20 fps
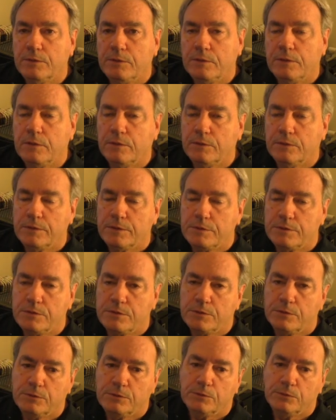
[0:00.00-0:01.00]
to go
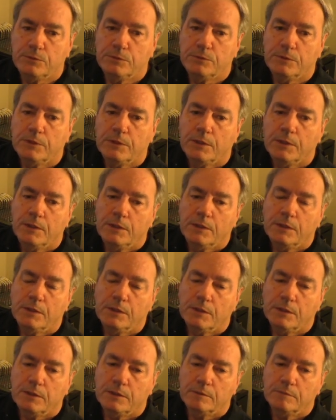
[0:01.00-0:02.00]
into
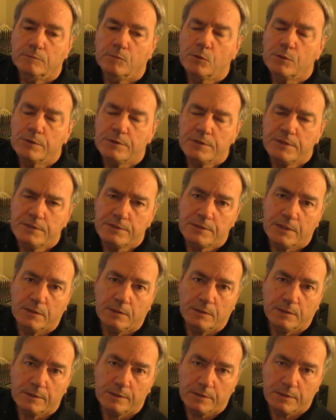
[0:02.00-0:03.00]
more detail
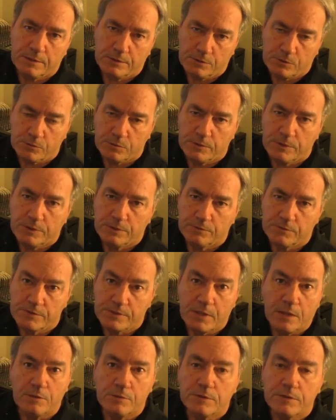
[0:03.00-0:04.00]
on the history of
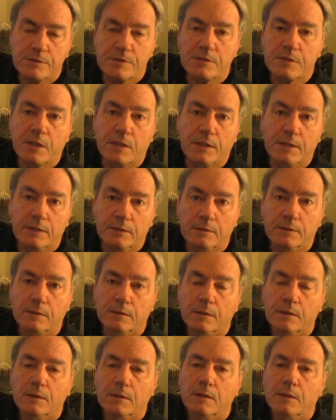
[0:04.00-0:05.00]
sound design
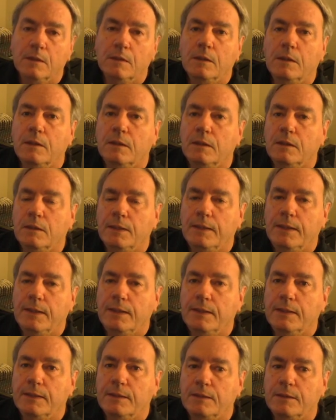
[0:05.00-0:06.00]

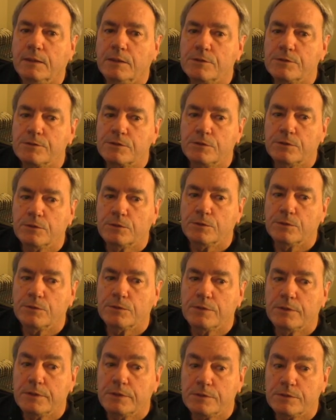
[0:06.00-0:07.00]
and also
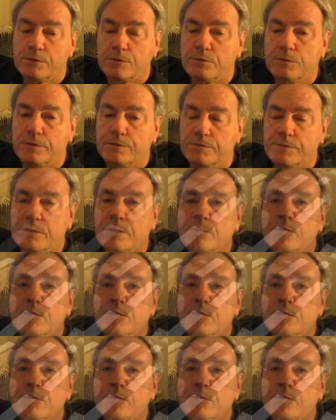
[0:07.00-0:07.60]
the history of some